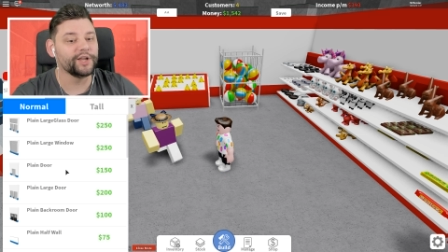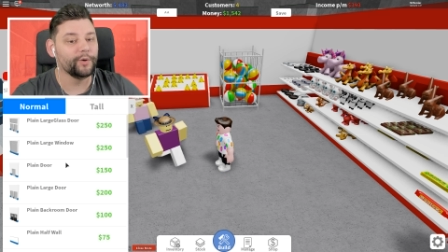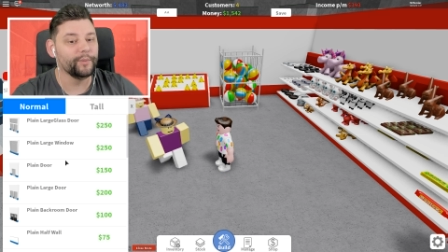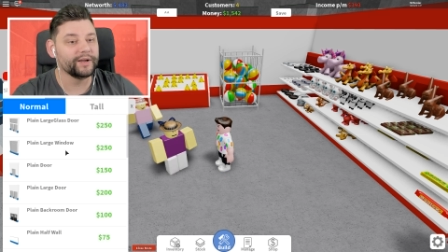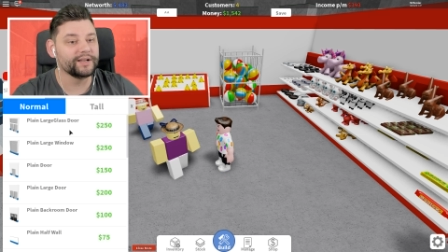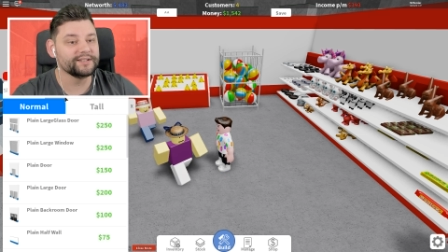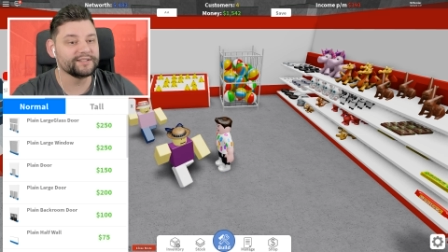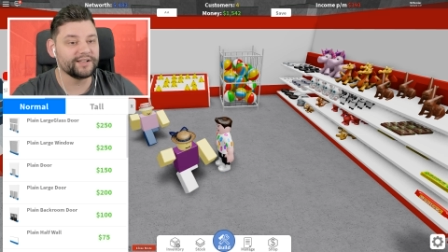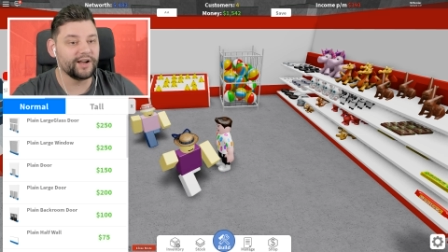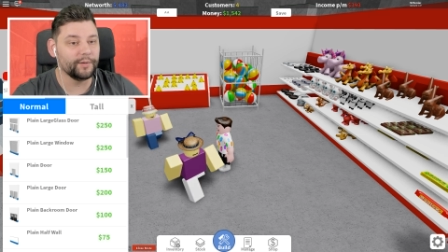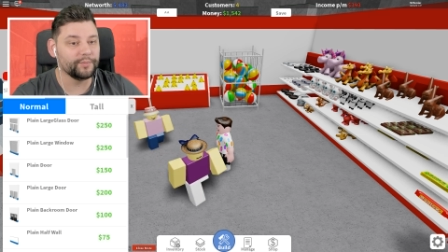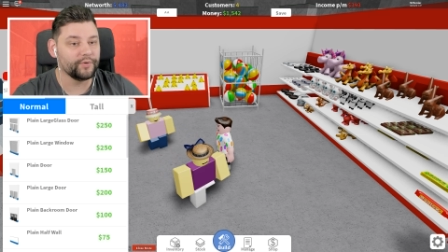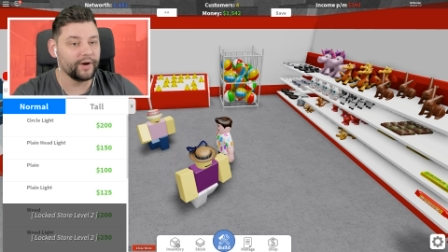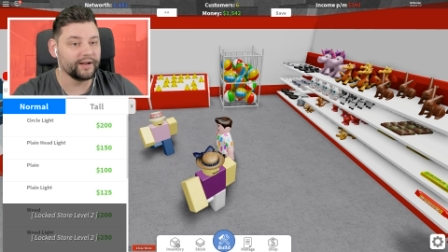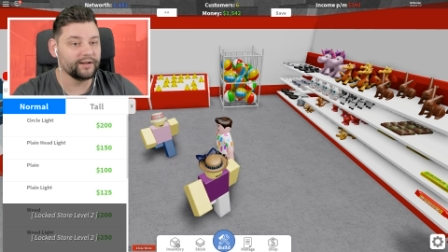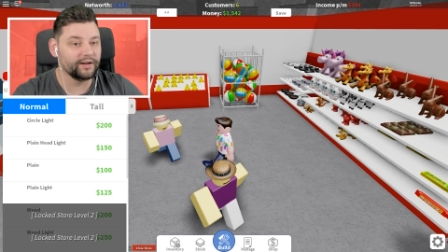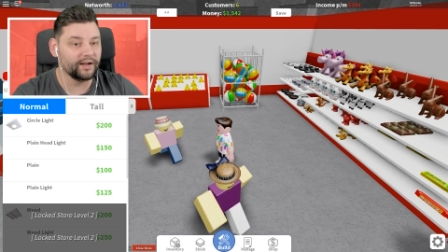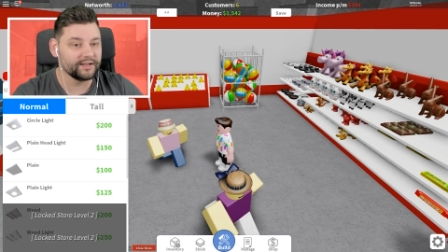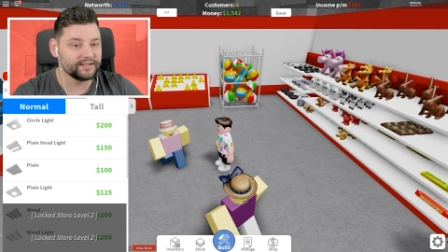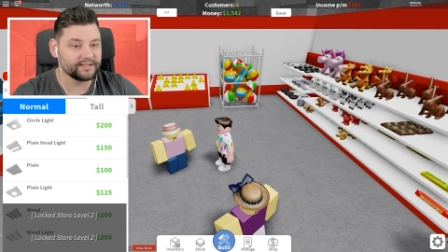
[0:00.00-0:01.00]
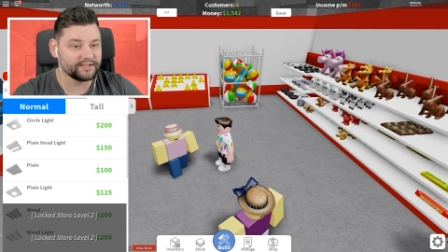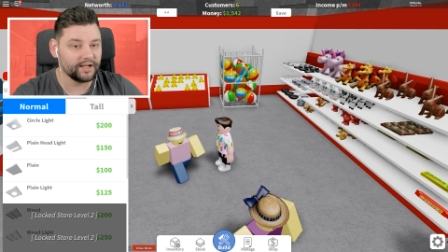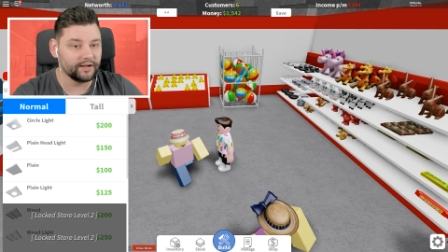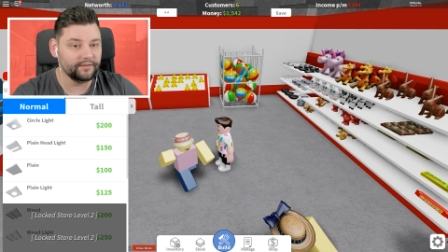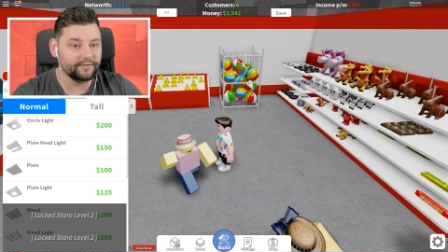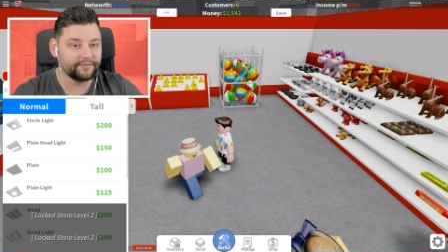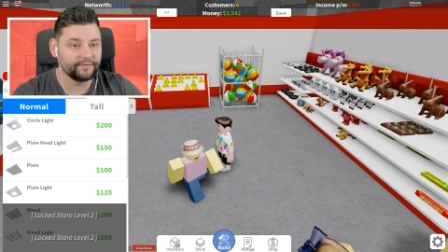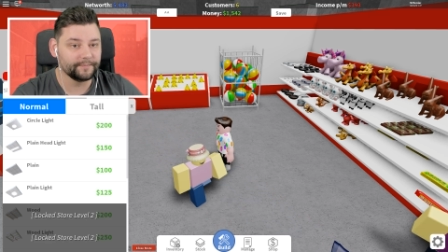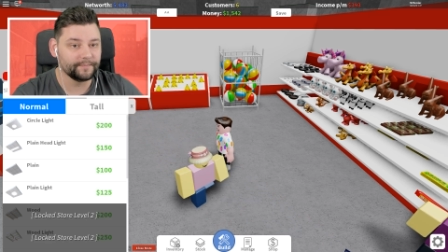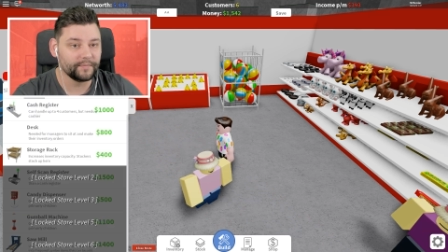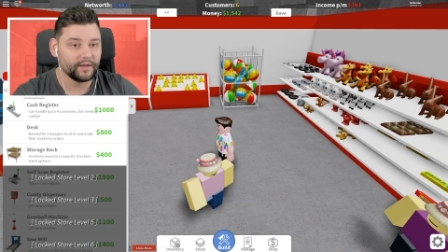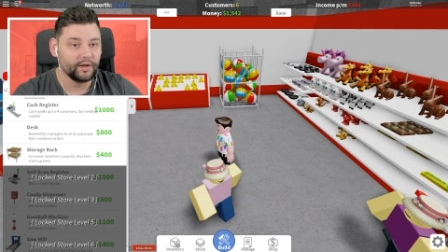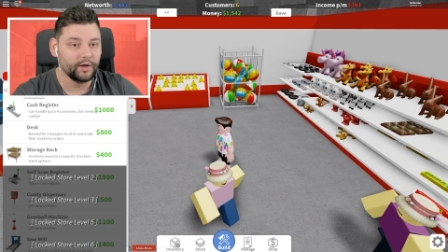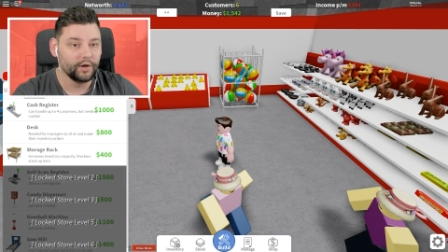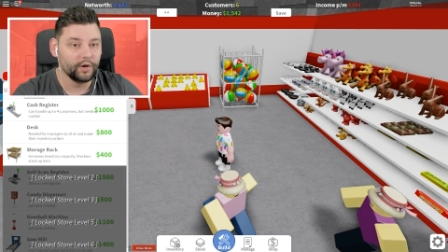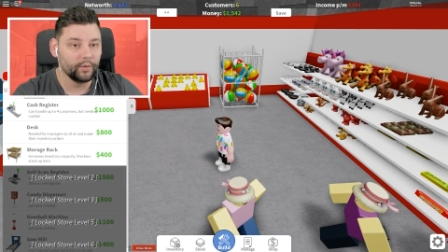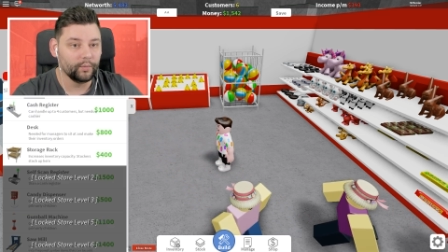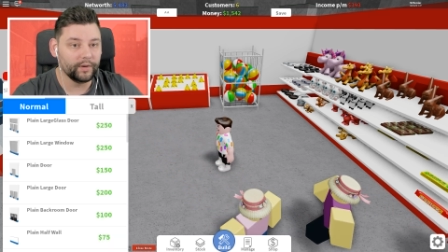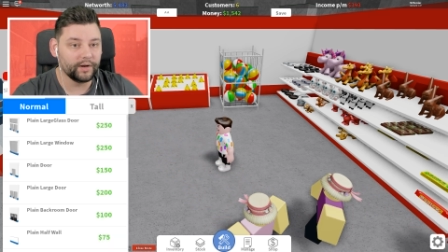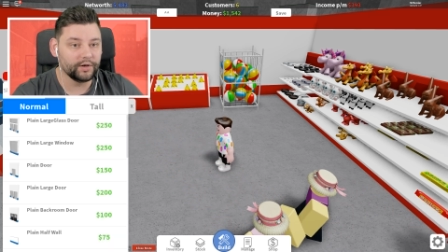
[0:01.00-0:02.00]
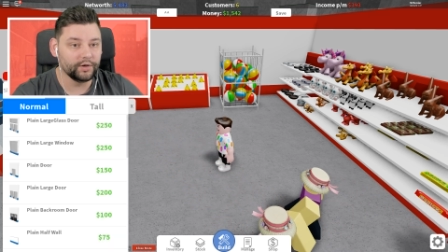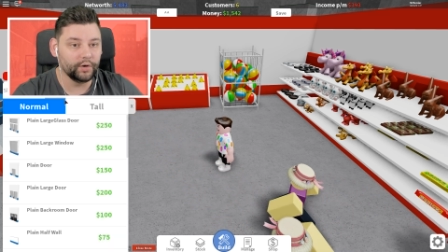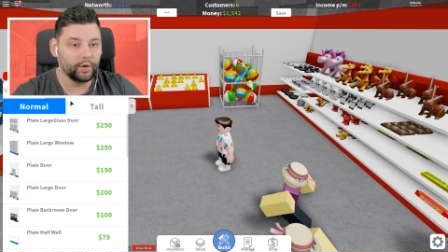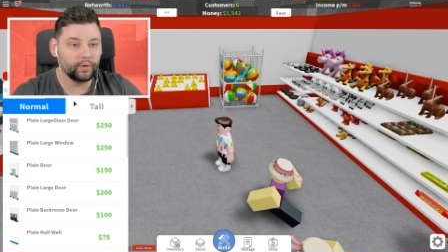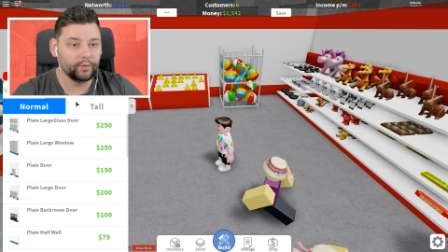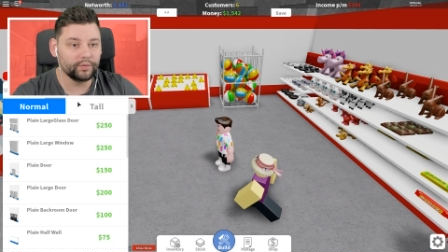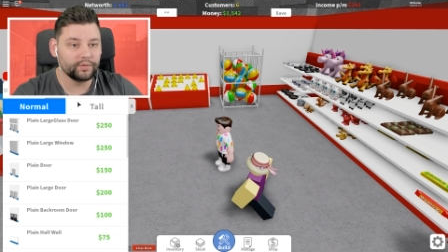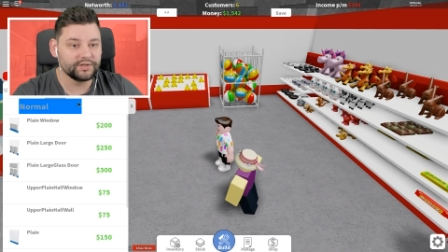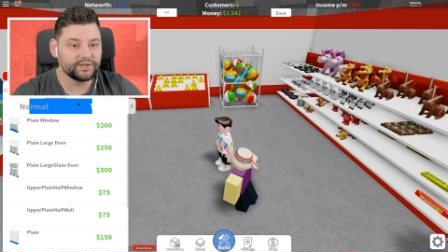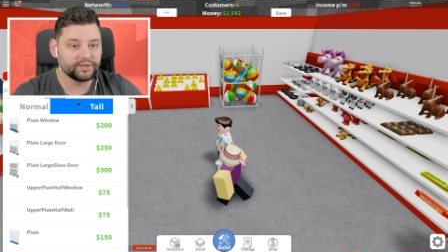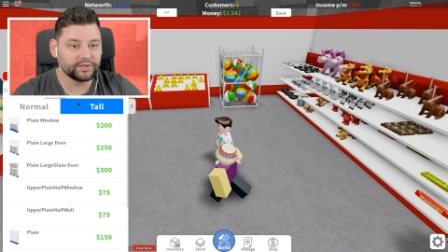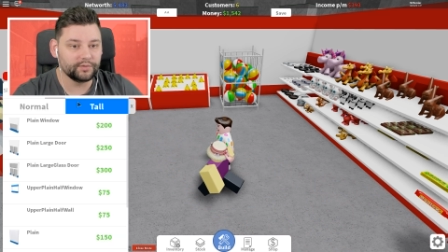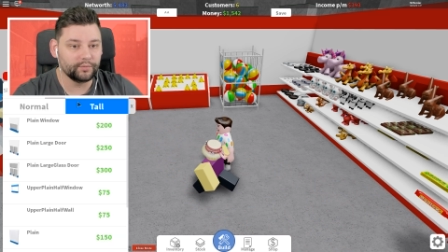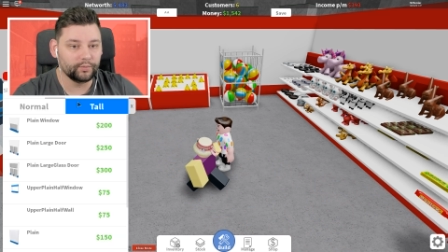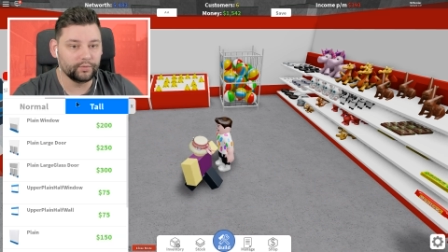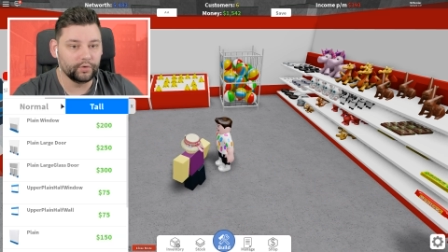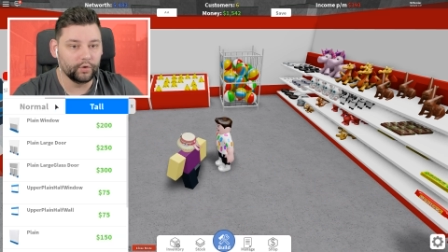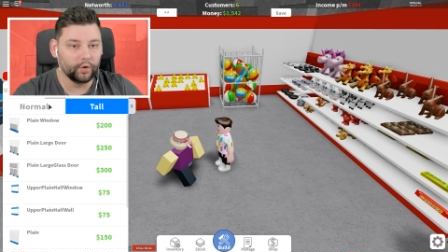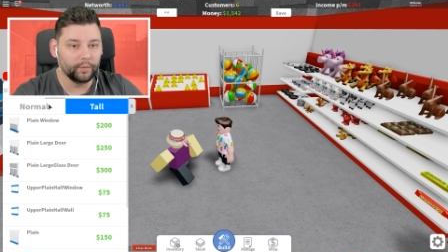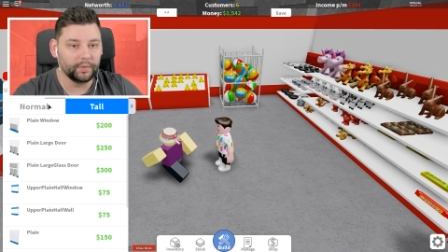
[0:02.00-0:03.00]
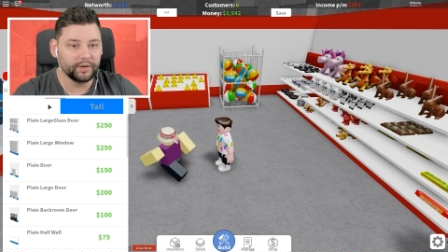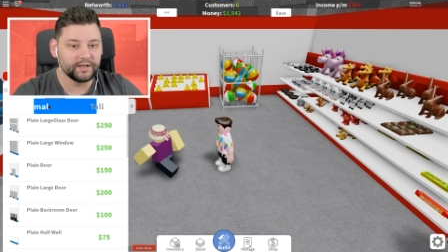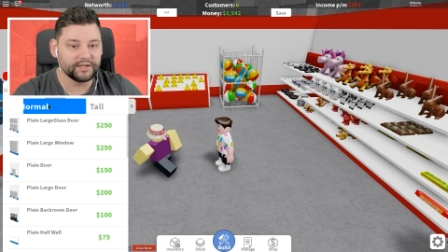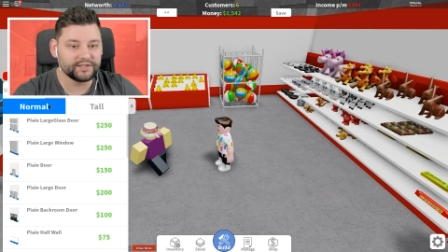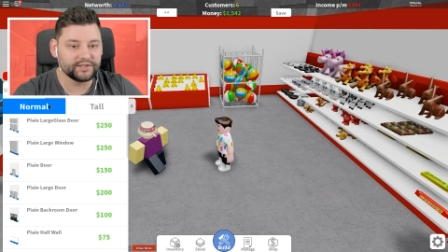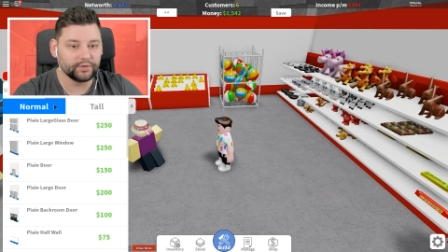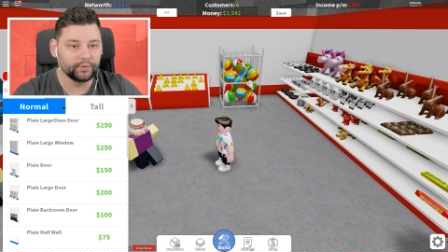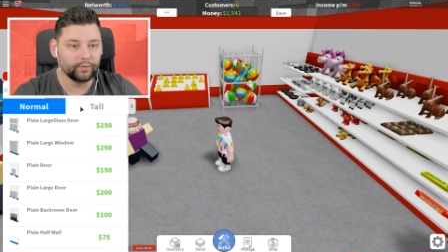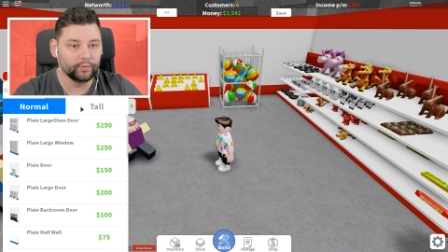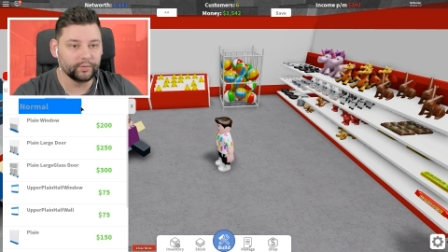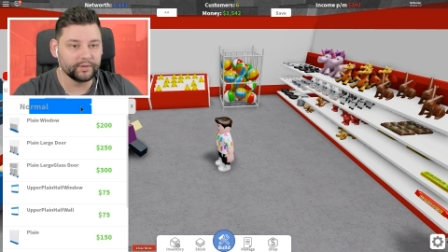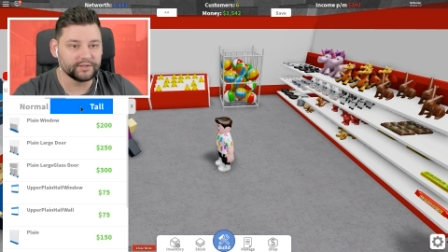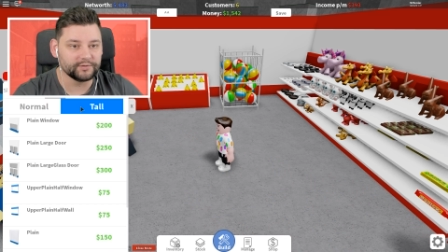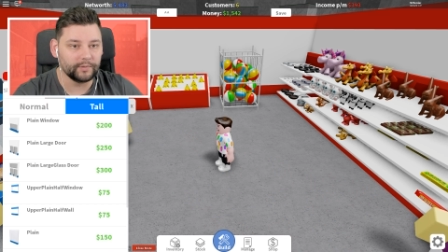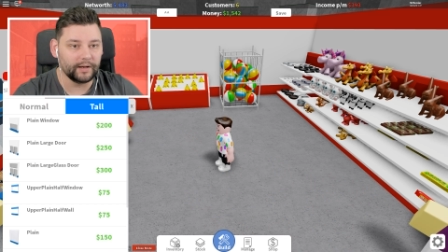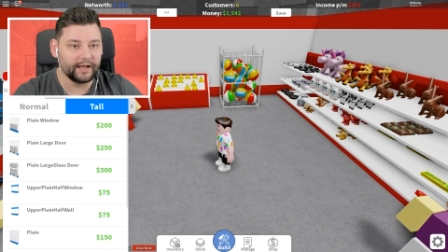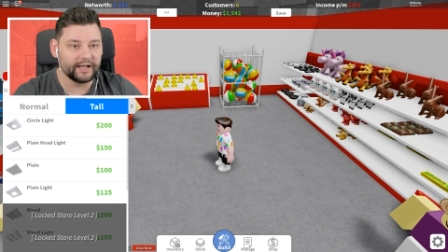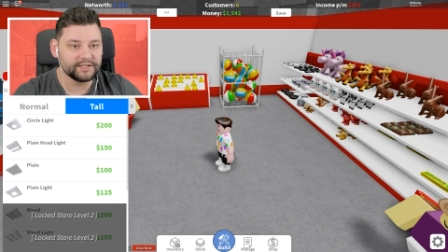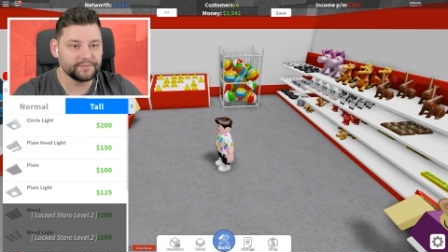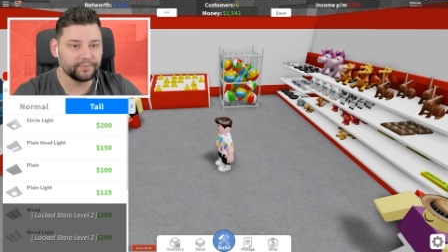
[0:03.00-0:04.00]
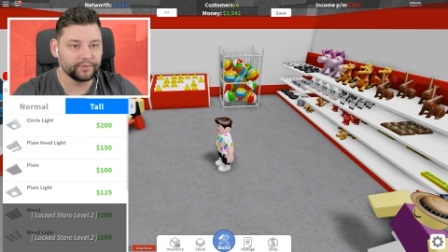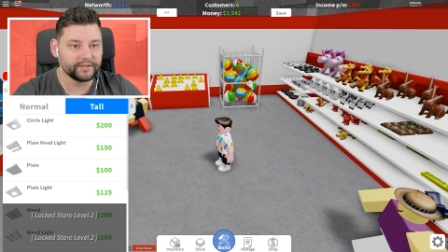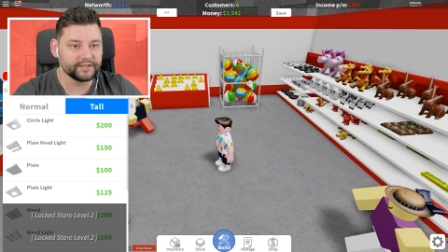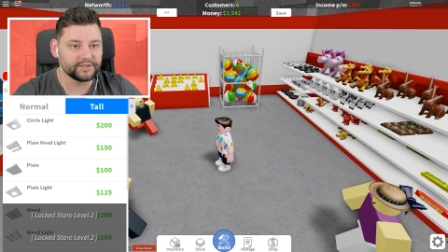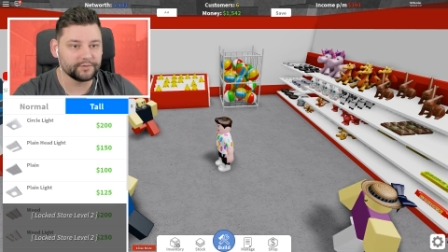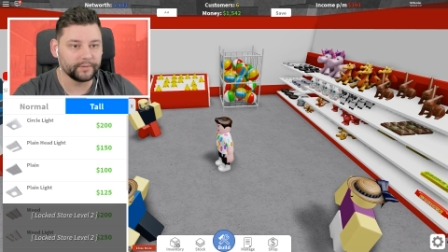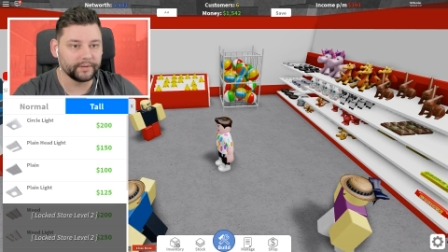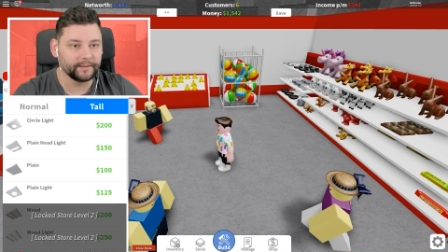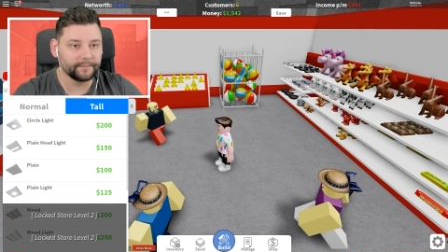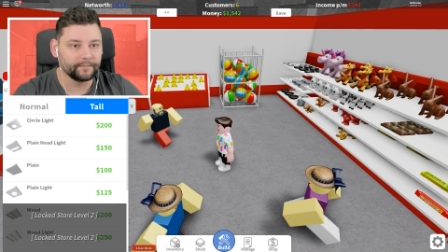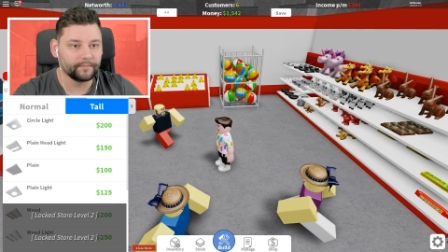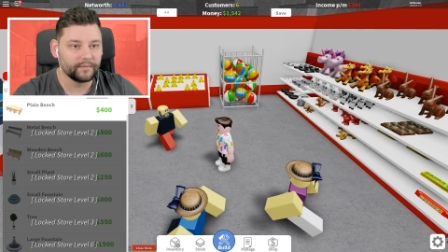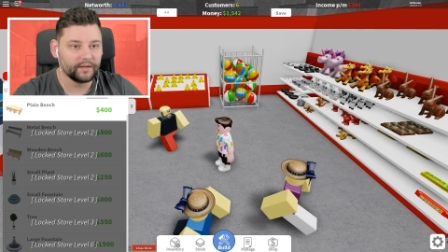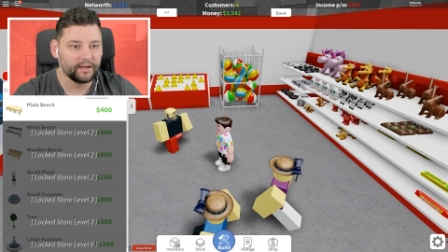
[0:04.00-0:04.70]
though, we can start upgrading a lot of stuff. We can do normal and tall as well. That's pretty sweet.